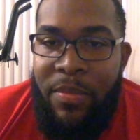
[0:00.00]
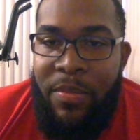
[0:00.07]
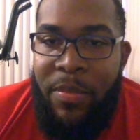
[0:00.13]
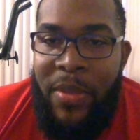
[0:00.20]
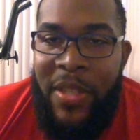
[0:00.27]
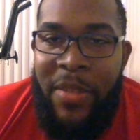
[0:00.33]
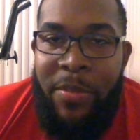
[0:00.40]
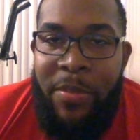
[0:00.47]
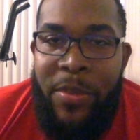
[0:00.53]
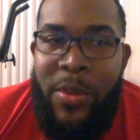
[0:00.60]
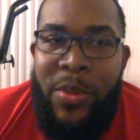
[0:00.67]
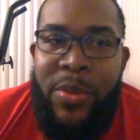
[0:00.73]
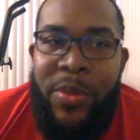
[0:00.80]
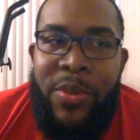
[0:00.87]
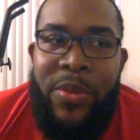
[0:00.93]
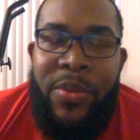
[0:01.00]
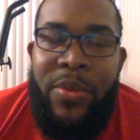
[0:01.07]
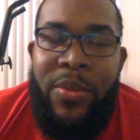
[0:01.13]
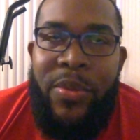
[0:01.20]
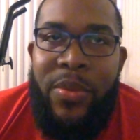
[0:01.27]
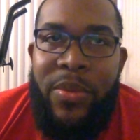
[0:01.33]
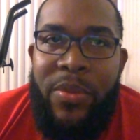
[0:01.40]
People
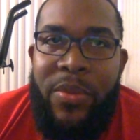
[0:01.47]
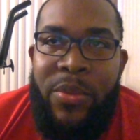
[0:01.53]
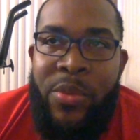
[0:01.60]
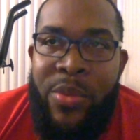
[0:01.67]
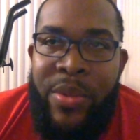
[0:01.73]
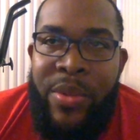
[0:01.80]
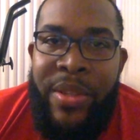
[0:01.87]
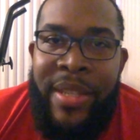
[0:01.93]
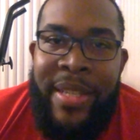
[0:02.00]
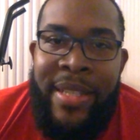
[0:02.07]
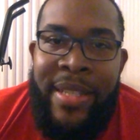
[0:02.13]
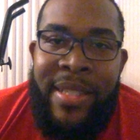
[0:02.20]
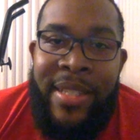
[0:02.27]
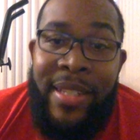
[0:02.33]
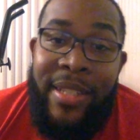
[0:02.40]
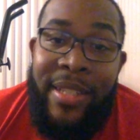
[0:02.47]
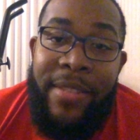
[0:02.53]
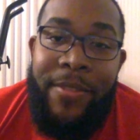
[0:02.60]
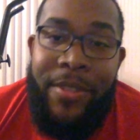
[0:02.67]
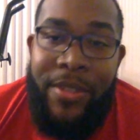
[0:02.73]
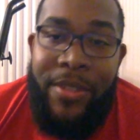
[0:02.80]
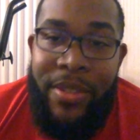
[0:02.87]
want things
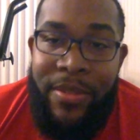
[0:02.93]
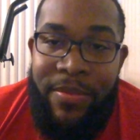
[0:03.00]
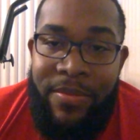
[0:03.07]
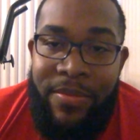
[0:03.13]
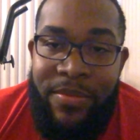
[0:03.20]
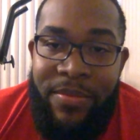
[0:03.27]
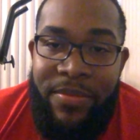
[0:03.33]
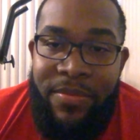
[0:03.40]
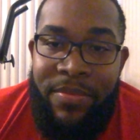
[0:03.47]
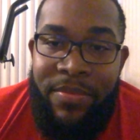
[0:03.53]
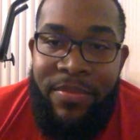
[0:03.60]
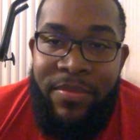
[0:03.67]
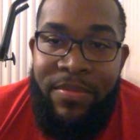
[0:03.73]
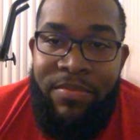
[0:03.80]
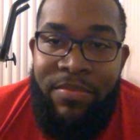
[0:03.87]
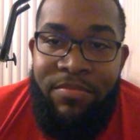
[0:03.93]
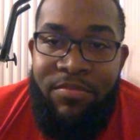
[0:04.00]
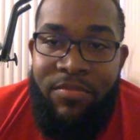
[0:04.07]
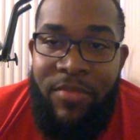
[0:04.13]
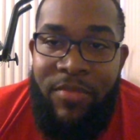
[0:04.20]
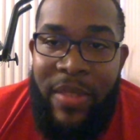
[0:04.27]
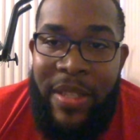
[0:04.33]
delivered.
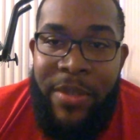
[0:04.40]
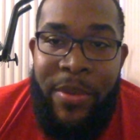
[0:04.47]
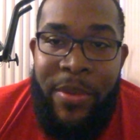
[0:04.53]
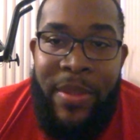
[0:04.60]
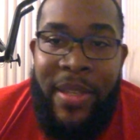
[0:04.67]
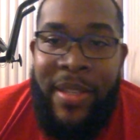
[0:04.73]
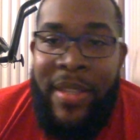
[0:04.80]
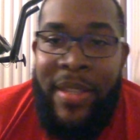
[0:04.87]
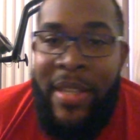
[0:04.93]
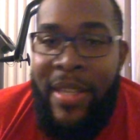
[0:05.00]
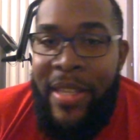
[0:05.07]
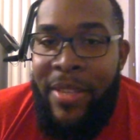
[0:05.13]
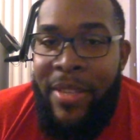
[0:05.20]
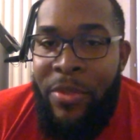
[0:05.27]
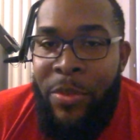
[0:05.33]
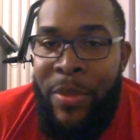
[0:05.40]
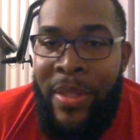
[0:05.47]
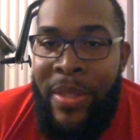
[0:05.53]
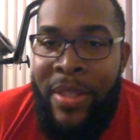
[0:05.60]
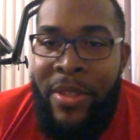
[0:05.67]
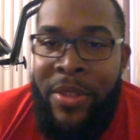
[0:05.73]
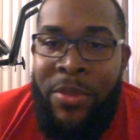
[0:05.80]
You would think that it would be
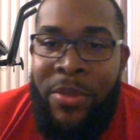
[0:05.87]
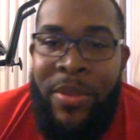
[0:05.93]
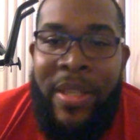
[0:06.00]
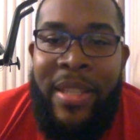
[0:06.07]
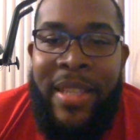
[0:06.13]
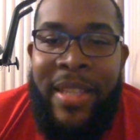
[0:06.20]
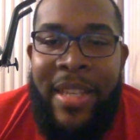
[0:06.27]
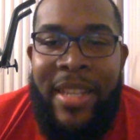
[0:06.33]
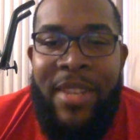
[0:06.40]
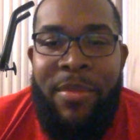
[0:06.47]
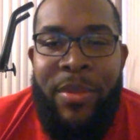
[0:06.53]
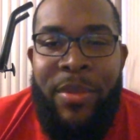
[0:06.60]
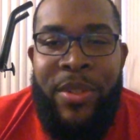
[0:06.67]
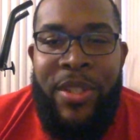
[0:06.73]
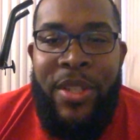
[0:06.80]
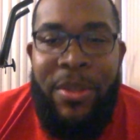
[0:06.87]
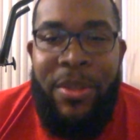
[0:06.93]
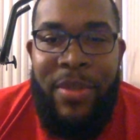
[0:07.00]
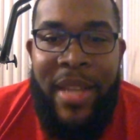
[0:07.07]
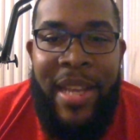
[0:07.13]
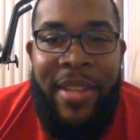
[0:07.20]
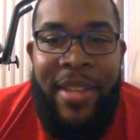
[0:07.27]
you would think that number should go
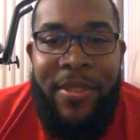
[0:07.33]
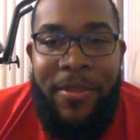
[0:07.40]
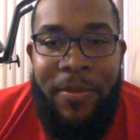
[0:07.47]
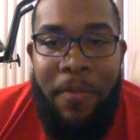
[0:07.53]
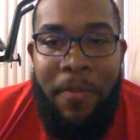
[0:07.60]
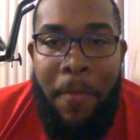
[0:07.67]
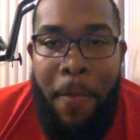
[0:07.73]
down,